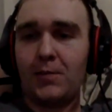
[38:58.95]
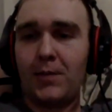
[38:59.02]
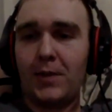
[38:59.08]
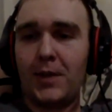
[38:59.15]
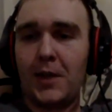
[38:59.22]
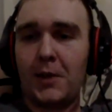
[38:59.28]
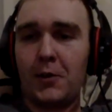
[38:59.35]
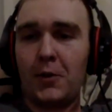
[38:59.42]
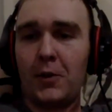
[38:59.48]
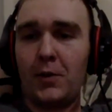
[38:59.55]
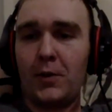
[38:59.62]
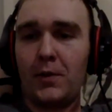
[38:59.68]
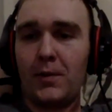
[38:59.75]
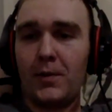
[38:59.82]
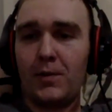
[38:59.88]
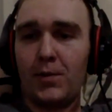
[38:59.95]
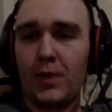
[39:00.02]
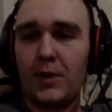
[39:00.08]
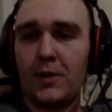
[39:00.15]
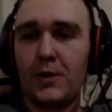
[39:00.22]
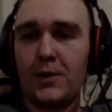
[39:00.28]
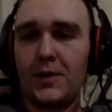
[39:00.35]
but tinkering with the
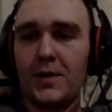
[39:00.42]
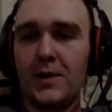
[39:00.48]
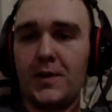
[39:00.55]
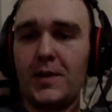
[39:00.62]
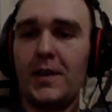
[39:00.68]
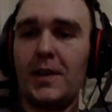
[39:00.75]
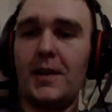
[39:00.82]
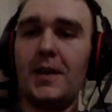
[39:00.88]
printers is an